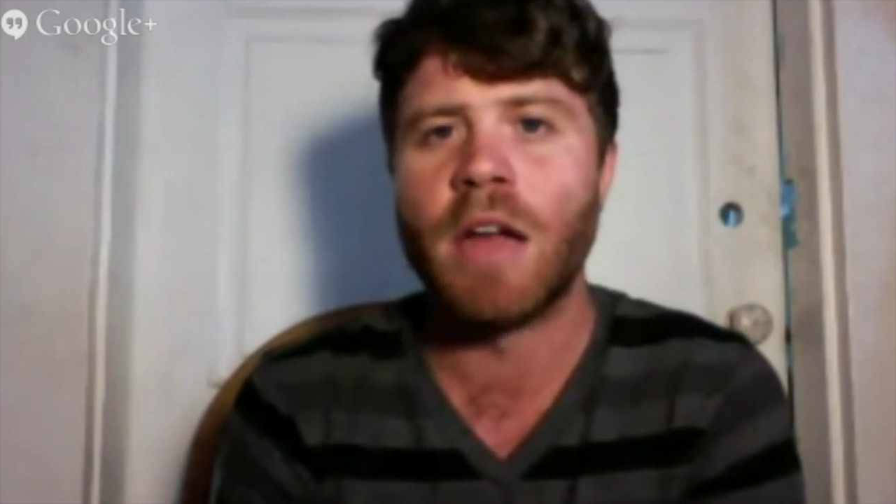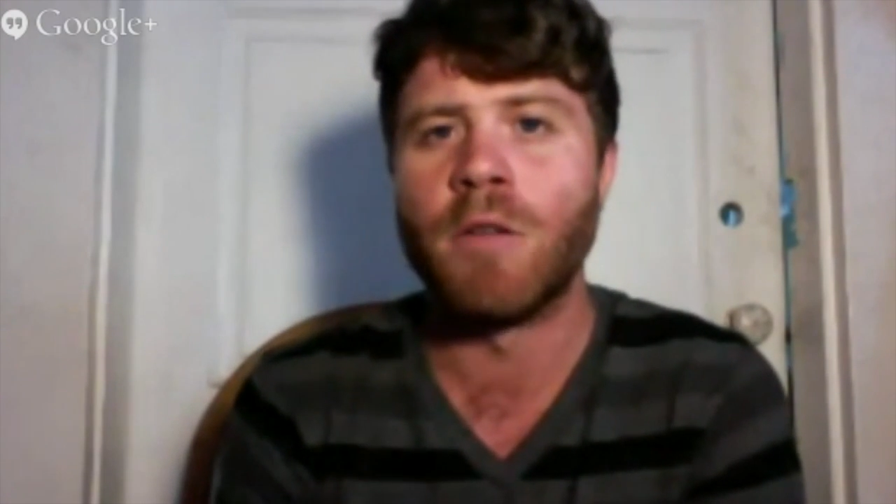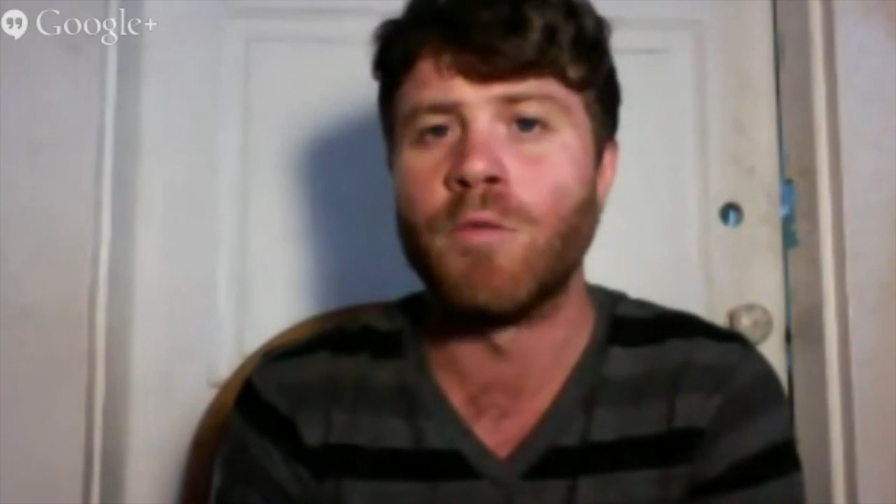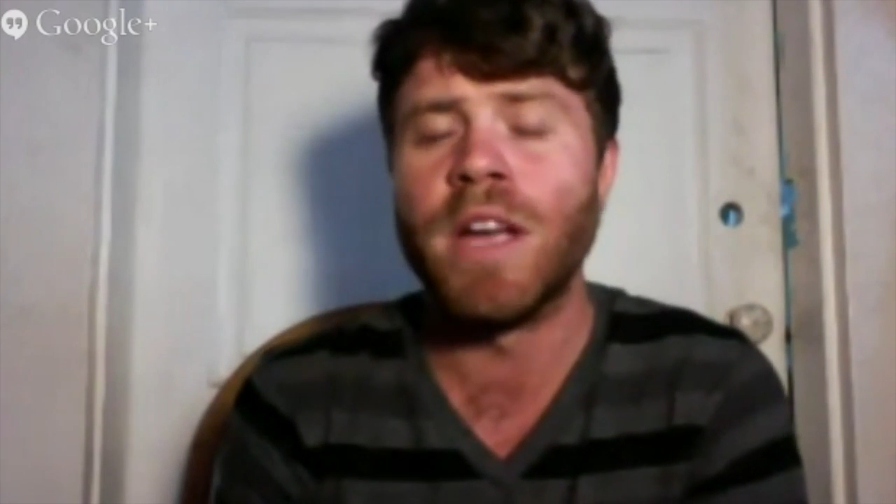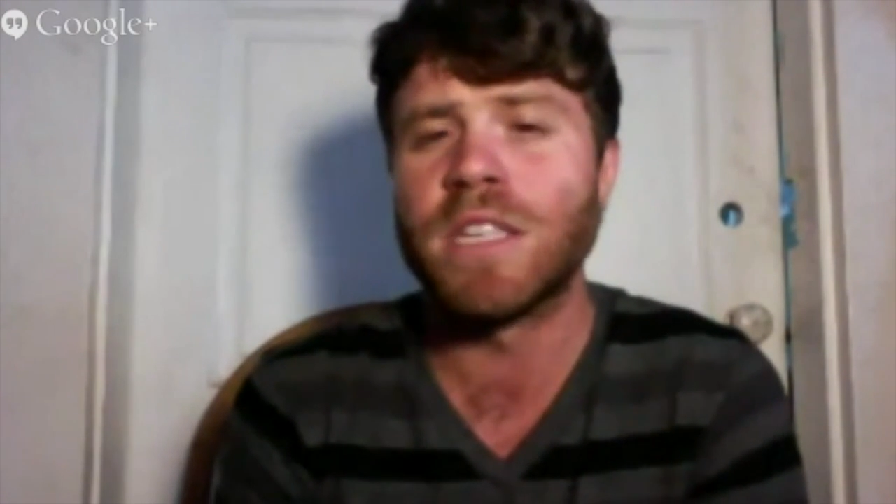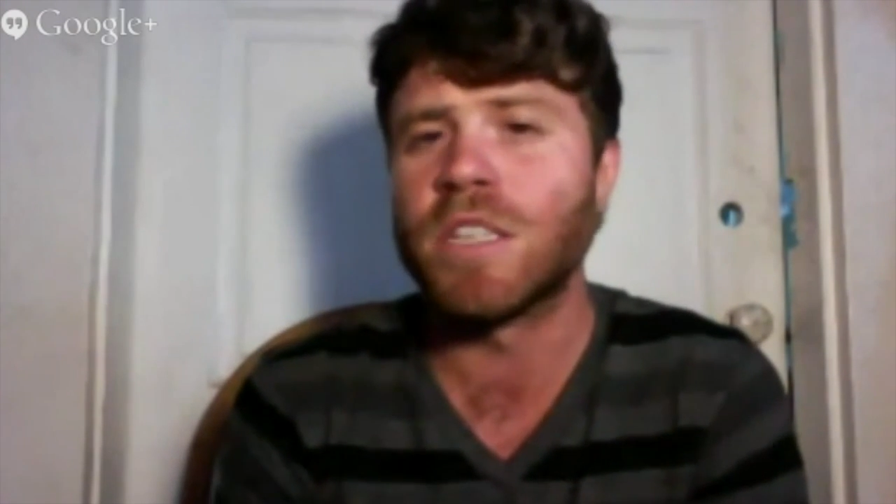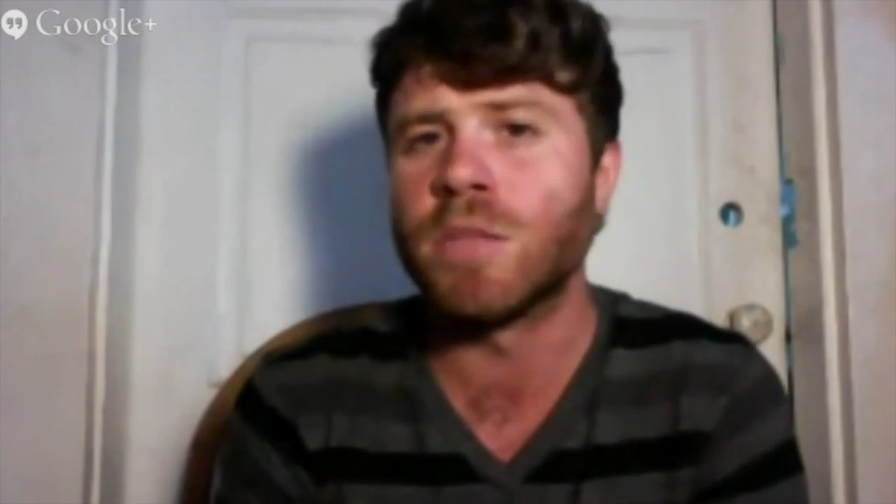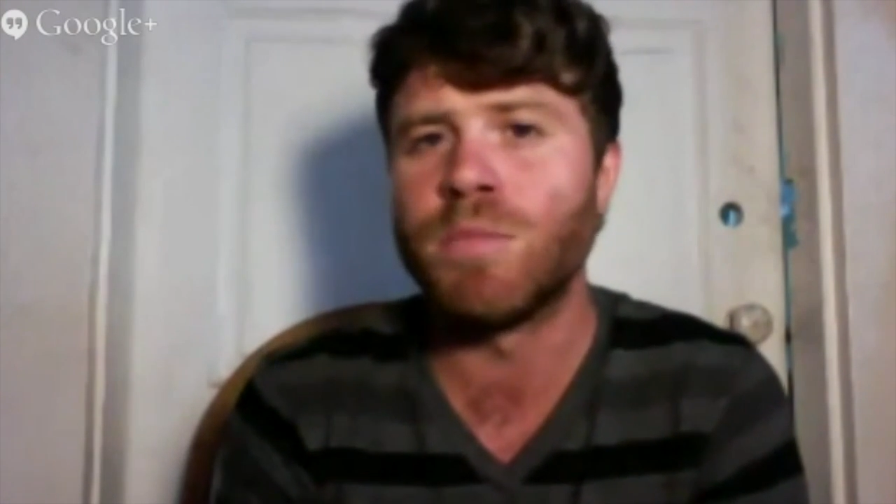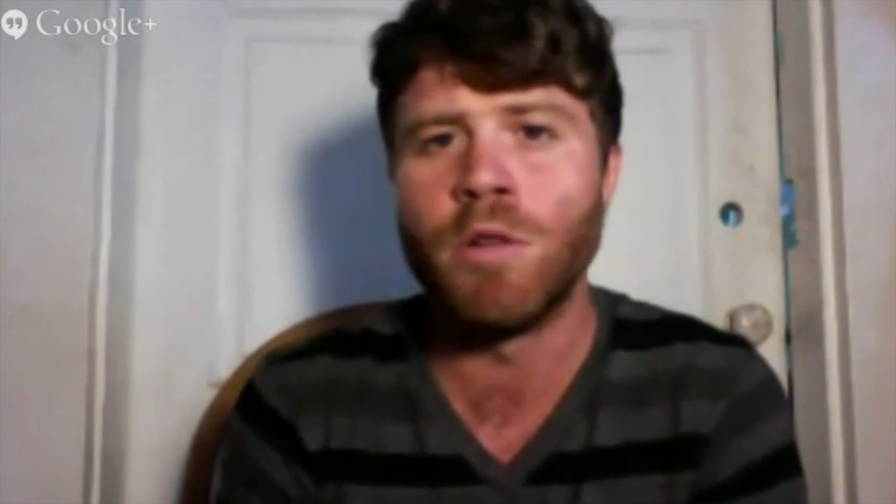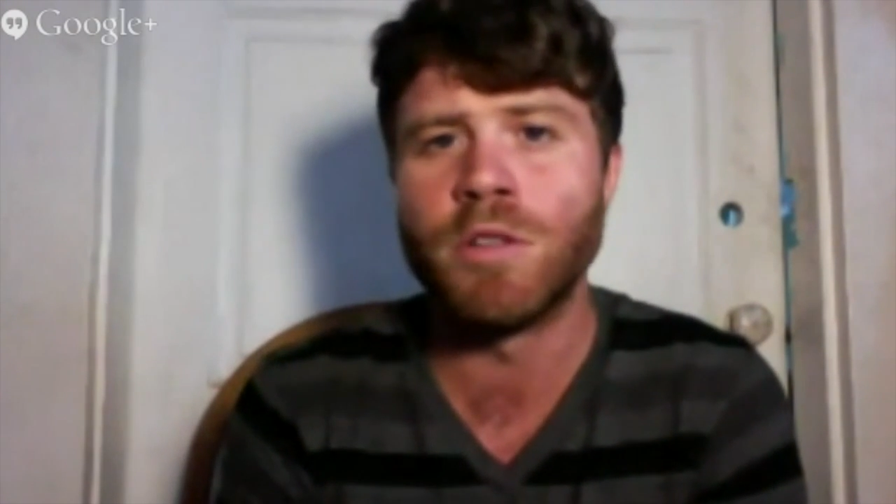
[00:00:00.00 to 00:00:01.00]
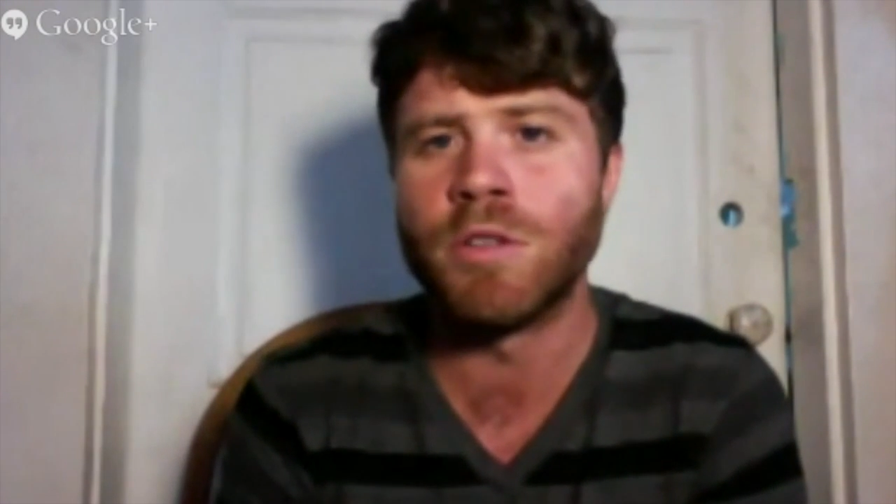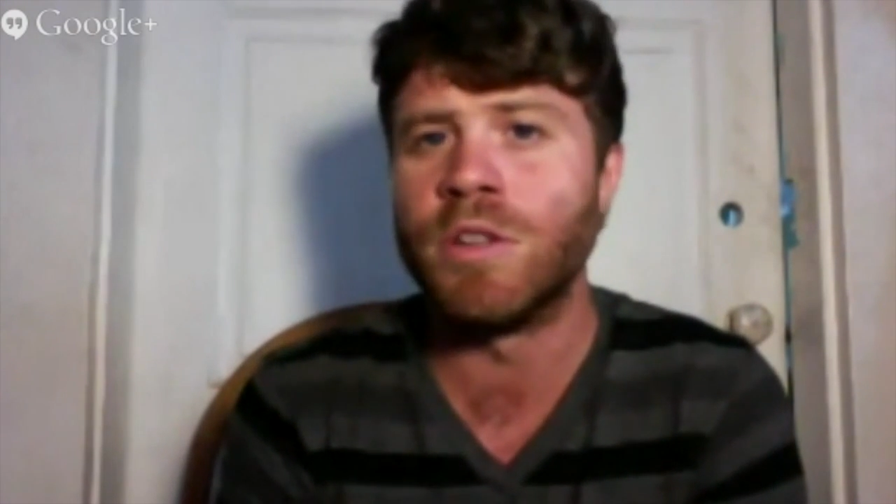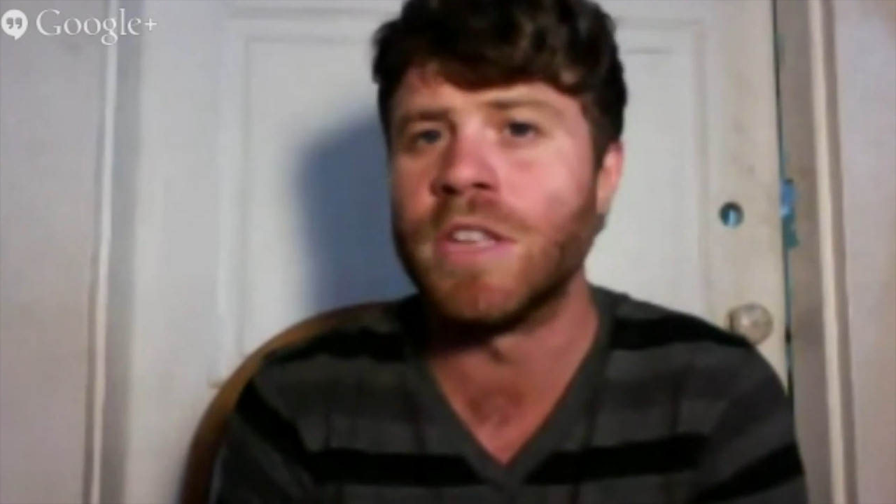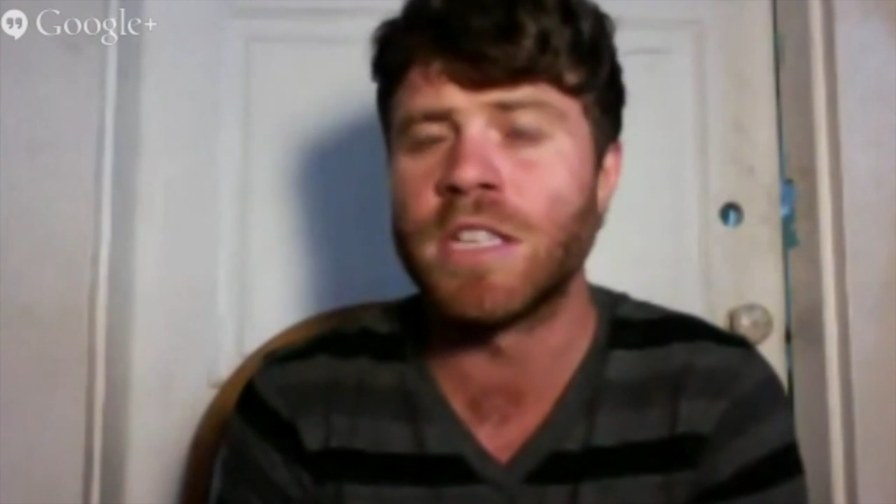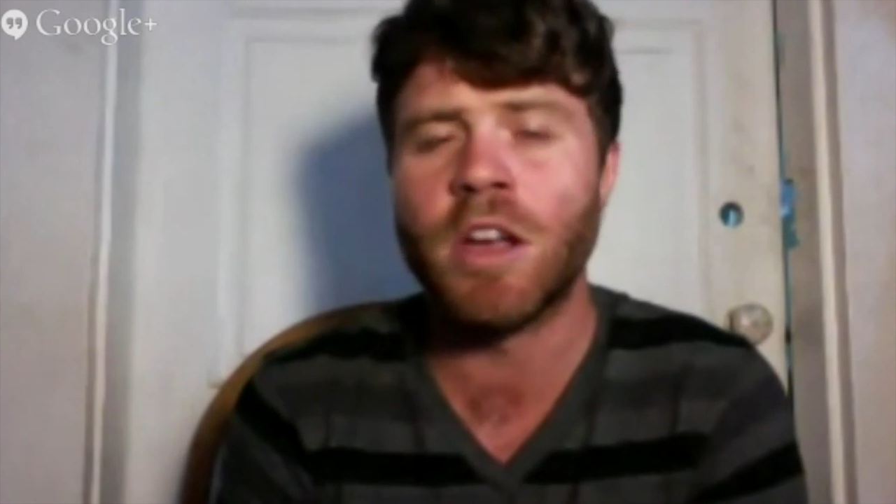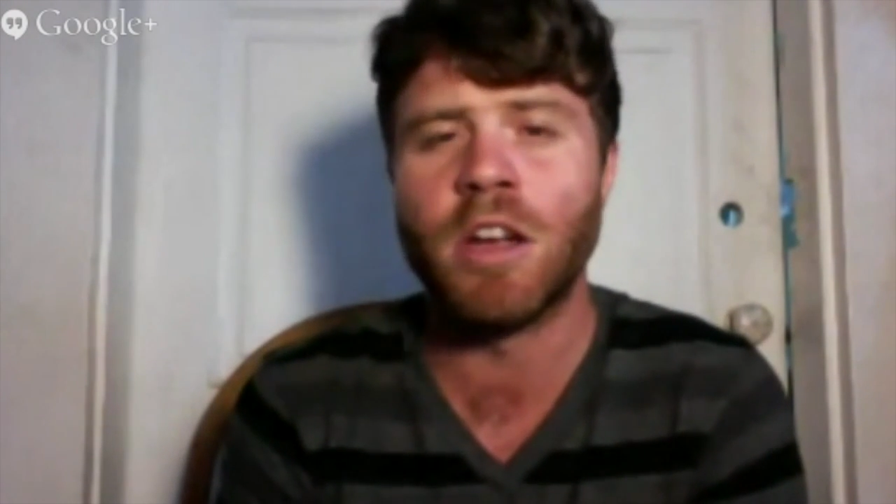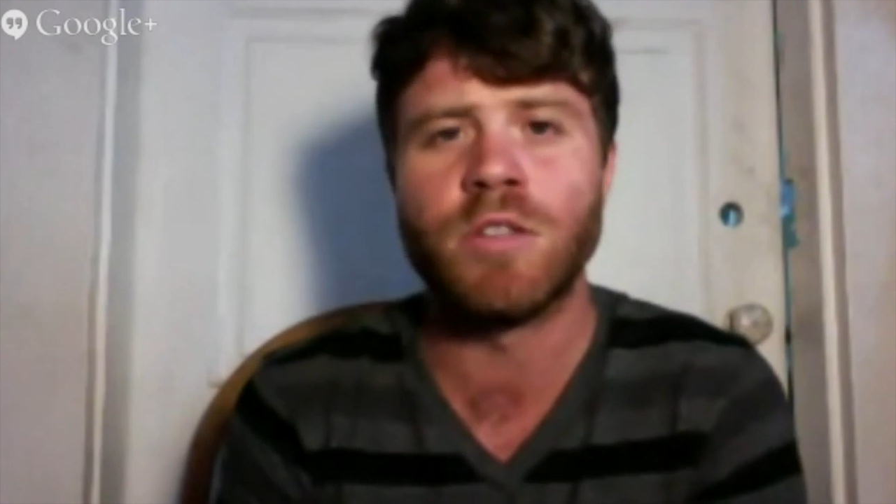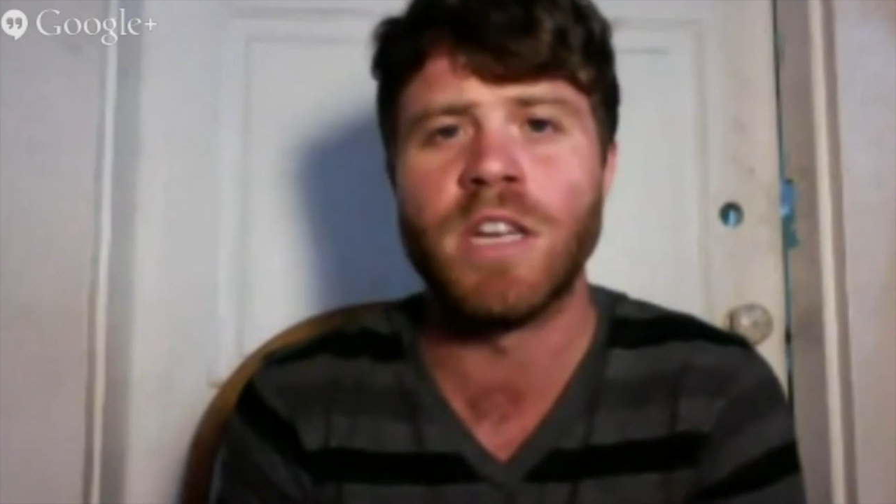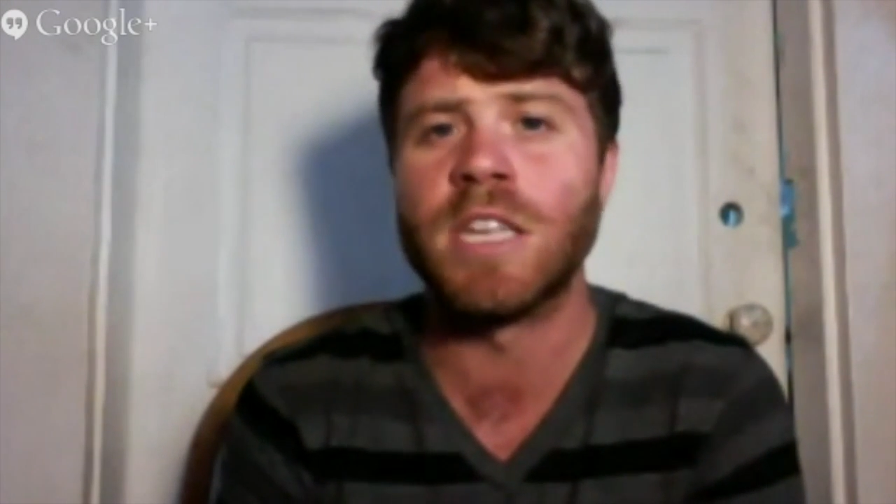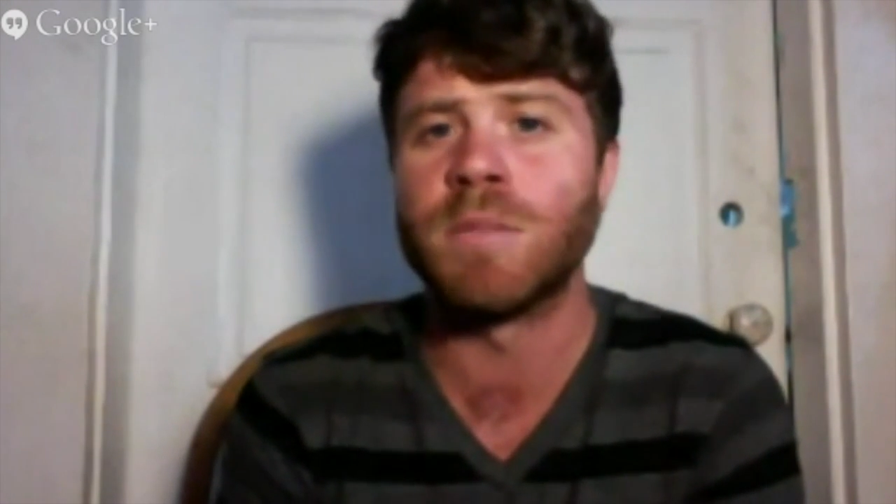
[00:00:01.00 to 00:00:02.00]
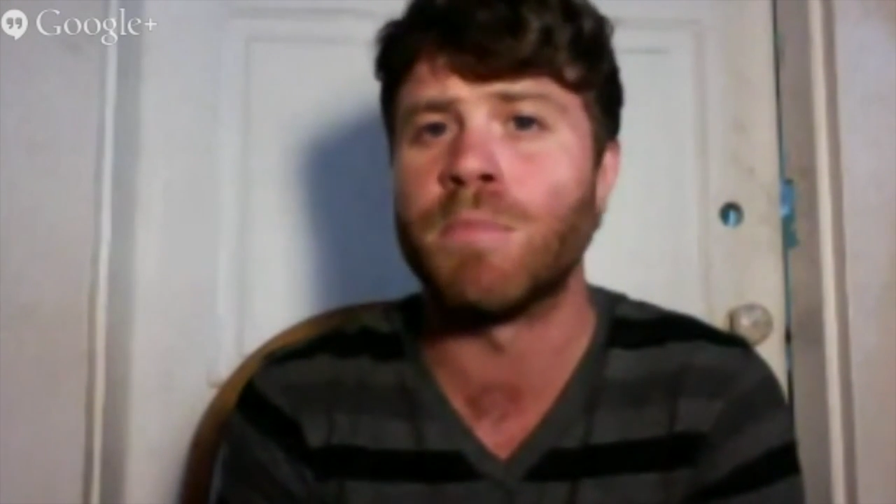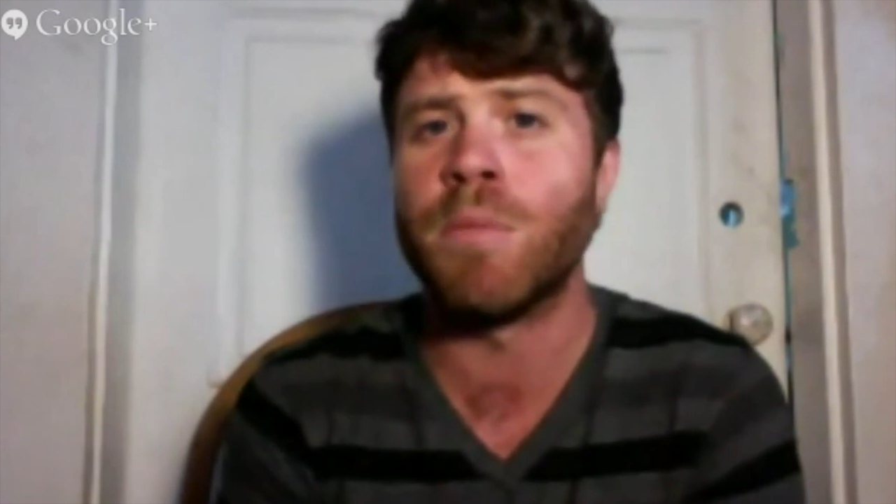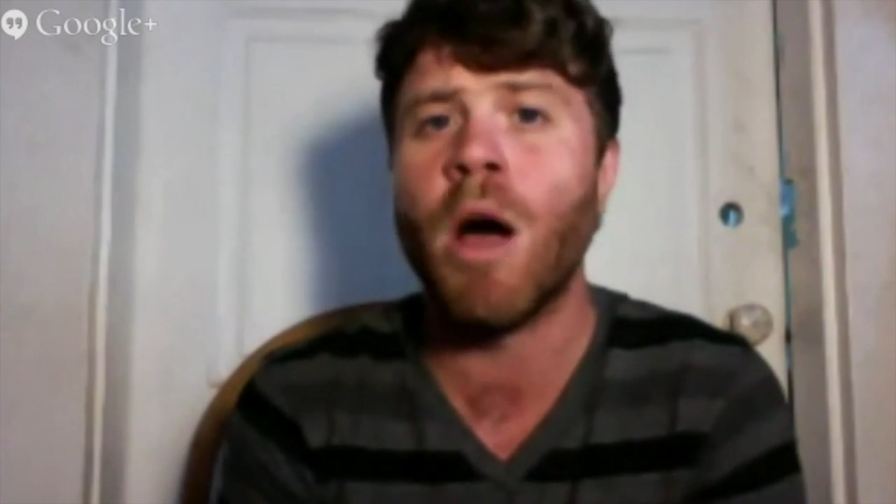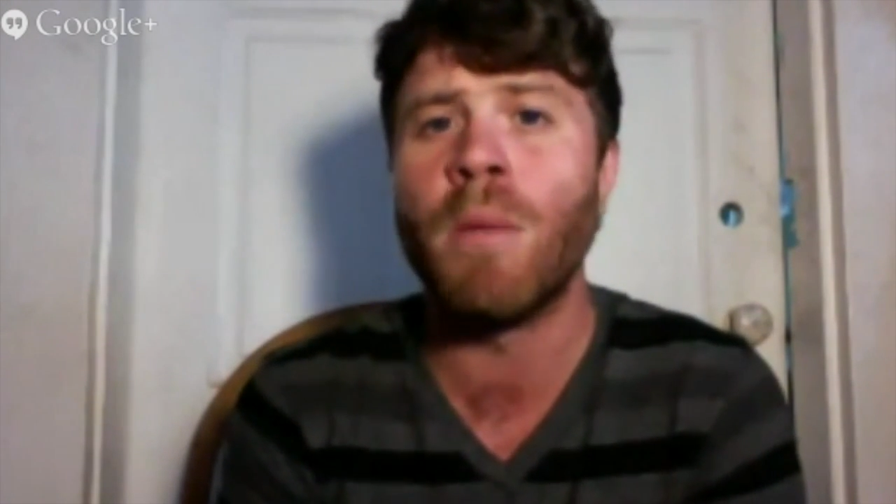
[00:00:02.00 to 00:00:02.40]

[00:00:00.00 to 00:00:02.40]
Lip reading: and waste disposal in this country has been